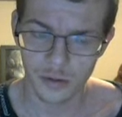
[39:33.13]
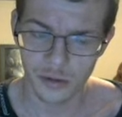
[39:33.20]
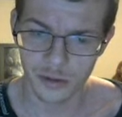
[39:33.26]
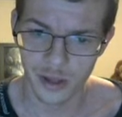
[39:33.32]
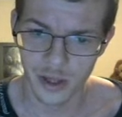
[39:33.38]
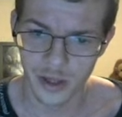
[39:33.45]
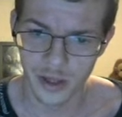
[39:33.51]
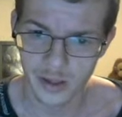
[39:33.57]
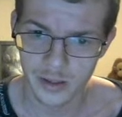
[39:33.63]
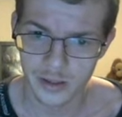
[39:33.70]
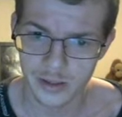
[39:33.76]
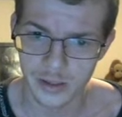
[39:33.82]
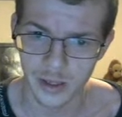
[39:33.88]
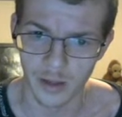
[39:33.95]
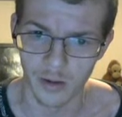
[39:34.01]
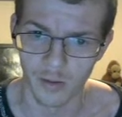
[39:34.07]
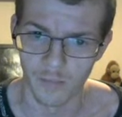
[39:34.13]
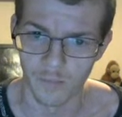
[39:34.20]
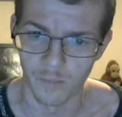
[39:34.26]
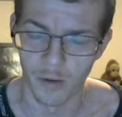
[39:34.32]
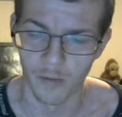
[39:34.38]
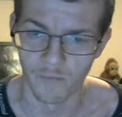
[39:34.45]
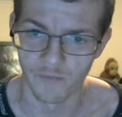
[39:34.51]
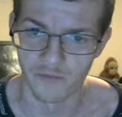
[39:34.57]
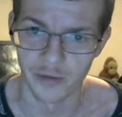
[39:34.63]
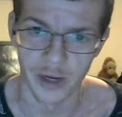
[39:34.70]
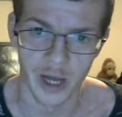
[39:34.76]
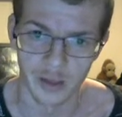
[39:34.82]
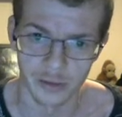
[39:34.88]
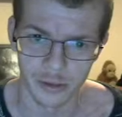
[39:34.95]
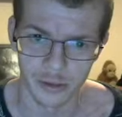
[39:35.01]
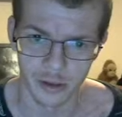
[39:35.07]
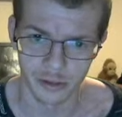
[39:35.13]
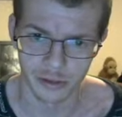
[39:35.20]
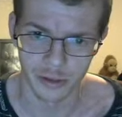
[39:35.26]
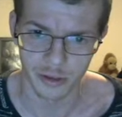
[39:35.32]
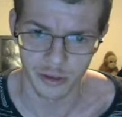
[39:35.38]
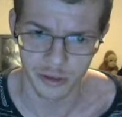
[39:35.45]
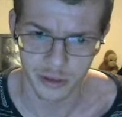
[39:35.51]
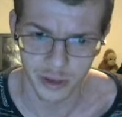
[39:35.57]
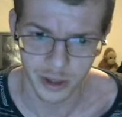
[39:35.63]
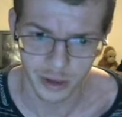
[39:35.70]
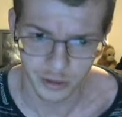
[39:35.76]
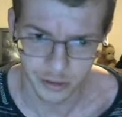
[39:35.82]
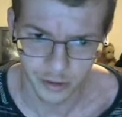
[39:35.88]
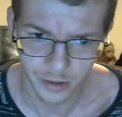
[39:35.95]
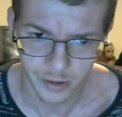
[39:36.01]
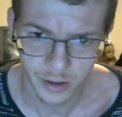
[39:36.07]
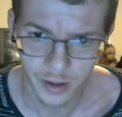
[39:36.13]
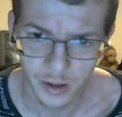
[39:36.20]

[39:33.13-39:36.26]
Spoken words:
on Fernandes this season,